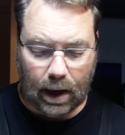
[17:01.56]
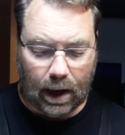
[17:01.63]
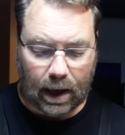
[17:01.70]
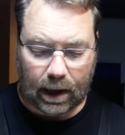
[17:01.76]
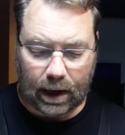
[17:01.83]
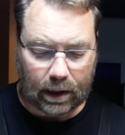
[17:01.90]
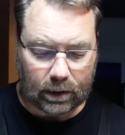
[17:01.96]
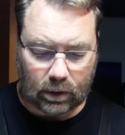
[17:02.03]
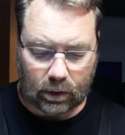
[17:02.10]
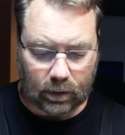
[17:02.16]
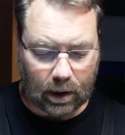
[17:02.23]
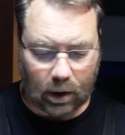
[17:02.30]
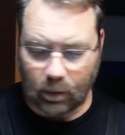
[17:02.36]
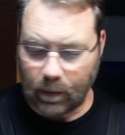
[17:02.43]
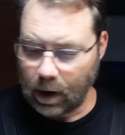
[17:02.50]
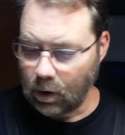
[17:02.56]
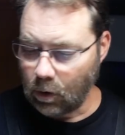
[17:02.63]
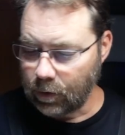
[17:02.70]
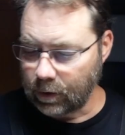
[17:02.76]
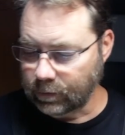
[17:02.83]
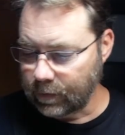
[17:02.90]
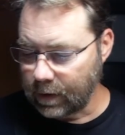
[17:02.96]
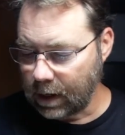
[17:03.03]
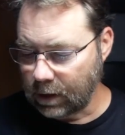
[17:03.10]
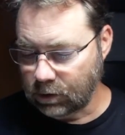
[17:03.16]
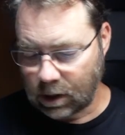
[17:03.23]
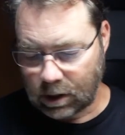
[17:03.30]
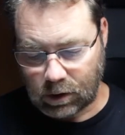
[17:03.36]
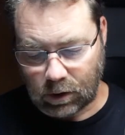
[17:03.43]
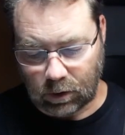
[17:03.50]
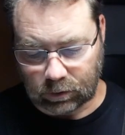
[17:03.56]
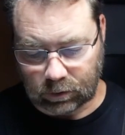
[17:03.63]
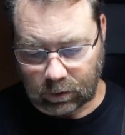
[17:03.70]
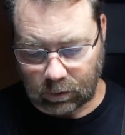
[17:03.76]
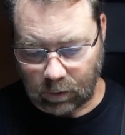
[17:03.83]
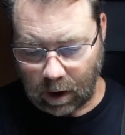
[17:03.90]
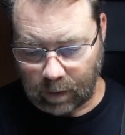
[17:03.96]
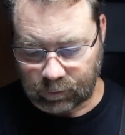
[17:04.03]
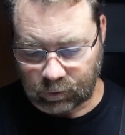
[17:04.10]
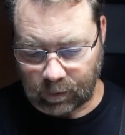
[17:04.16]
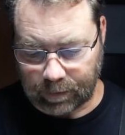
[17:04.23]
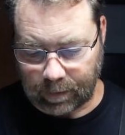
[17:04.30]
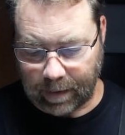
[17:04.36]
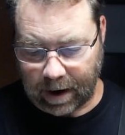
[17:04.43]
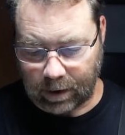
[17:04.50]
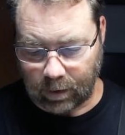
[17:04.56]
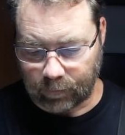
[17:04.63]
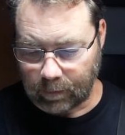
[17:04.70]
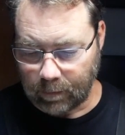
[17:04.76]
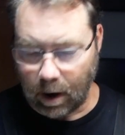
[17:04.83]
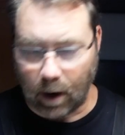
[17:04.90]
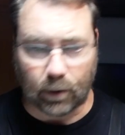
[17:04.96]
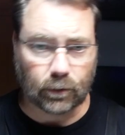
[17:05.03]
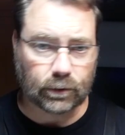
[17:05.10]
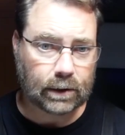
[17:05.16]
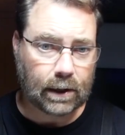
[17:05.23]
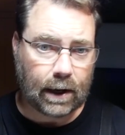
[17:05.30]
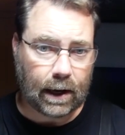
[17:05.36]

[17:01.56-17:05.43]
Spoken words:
Again, you hear about all these things you can use to strip the paint off the models.